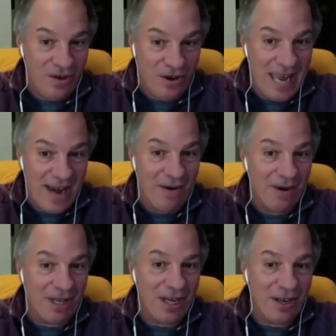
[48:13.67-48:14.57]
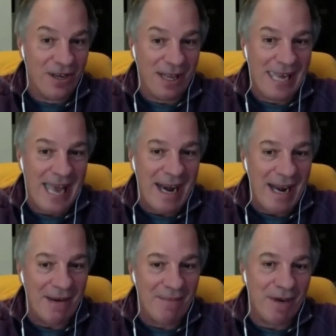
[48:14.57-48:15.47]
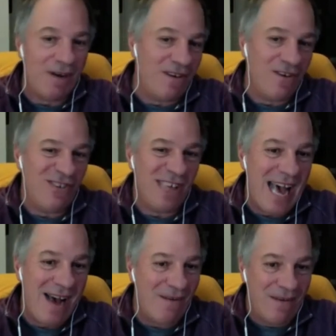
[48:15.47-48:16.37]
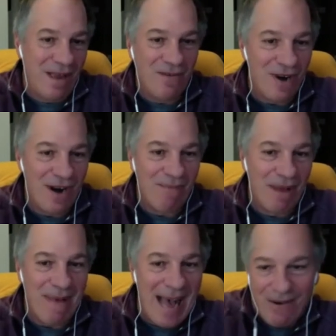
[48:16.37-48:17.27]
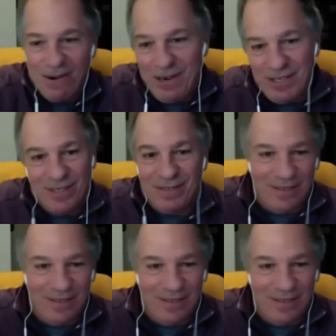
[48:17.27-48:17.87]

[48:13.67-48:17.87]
getting a really good look at it. But if you do that and try to play backwards,